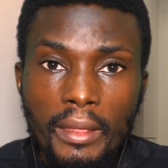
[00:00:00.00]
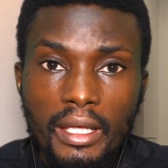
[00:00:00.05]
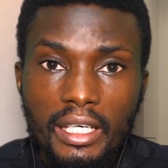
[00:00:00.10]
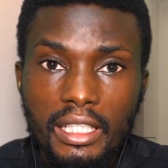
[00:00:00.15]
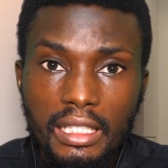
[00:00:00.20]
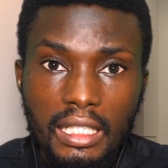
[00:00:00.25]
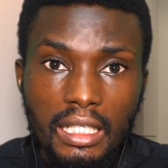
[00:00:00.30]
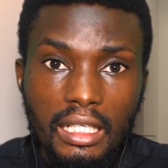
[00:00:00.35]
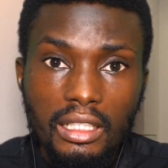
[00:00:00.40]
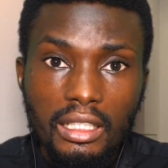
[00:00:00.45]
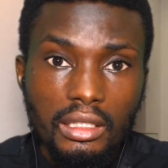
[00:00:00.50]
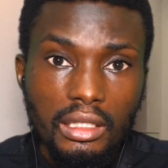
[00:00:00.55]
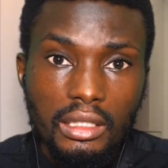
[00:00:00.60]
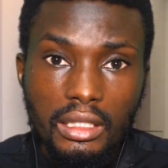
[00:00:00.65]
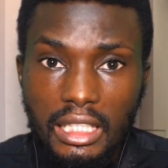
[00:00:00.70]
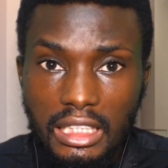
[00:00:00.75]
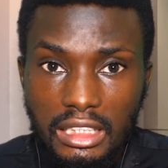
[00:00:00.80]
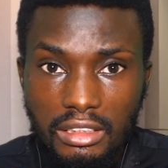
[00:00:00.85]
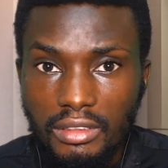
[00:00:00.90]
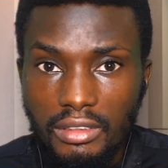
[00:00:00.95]
in our
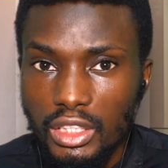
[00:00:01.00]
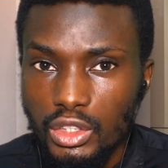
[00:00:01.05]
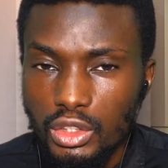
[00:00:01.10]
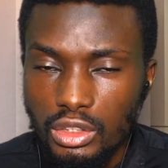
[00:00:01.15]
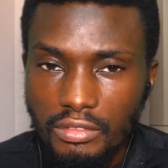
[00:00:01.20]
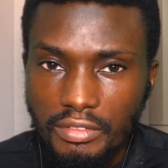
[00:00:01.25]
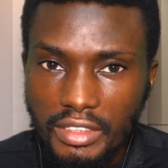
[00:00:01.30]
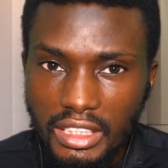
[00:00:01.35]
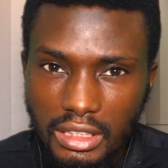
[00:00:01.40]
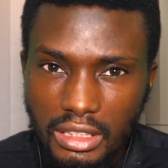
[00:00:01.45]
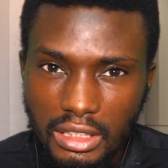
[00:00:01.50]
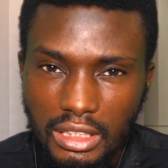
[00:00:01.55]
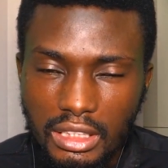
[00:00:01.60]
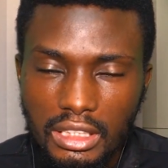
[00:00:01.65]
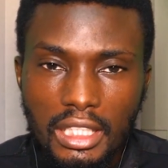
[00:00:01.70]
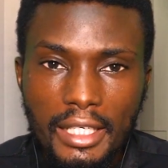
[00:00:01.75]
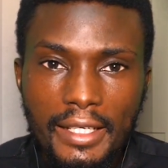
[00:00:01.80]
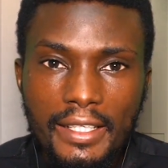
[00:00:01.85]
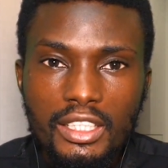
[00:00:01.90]
Nigerian university.